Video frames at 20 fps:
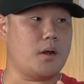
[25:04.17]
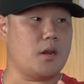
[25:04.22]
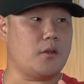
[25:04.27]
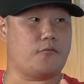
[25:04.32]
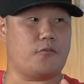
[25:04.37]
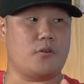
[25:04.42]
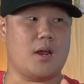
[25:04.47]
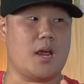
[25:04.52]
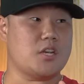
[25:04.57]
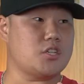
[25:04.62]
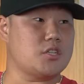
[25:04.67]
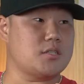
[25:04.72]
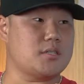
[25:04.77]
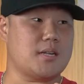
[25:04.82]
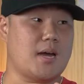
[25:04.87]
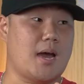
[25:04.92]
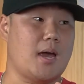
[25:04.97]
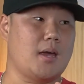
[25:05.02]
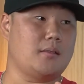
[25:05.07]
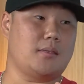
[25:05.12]
free agent
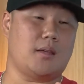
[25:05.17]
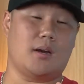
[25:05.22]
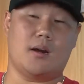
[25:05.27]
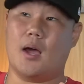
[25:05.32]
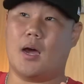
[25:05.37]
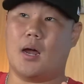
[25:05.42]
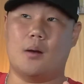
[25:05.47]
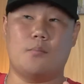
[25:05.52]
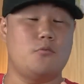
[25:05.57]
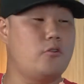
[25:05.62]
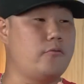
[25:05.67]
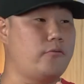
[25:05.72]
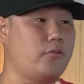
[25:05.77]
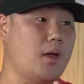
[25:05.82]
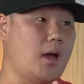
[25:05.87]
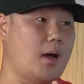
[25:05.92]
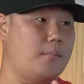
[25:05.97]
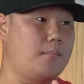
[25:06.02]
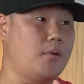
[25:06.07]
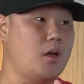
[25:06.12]
sign, they're not going to move
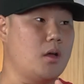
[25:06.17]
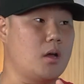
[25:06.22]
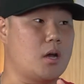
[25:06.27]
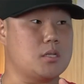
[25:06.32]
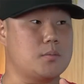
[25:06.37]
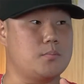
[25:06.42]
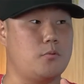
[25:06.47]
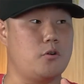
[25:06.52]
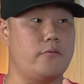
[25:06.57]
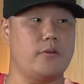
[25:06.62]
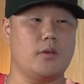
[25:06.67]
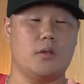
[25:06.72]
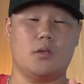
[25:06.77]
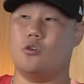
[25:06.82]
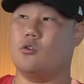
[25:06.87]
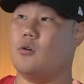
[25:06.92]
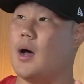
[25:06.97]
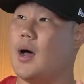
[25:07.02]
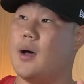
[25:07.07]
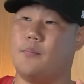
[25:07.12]
you up. Because moving
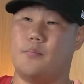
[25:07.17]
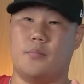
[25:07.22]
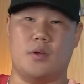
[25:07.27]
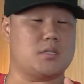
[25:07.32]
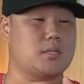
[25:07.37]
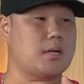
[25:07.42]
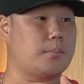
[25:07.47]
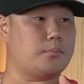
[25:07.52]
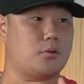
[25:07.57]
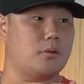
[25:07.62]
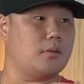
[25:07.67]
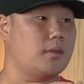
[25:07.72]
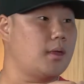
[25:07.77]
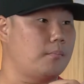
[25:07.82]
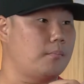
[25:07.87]
you up is up to them.